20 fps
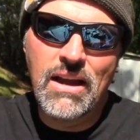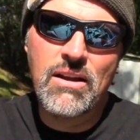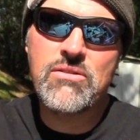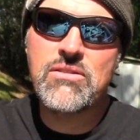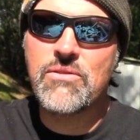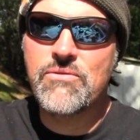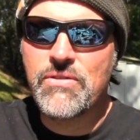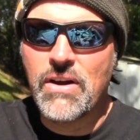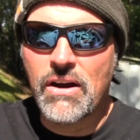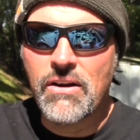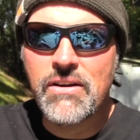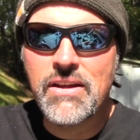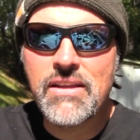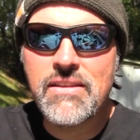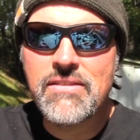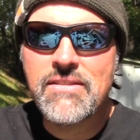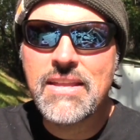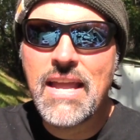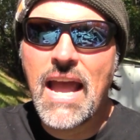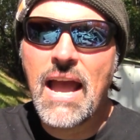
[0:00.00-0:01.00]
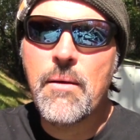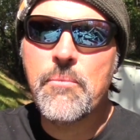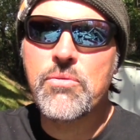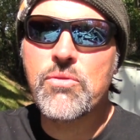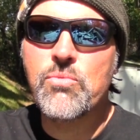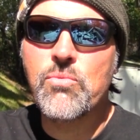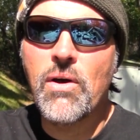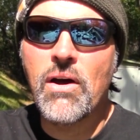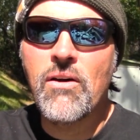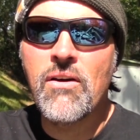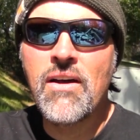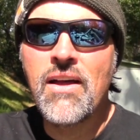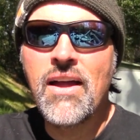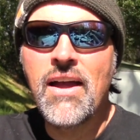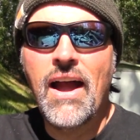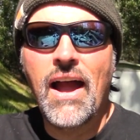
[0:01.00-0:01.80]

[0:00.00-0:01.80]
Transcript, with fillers: down to various depths. Well,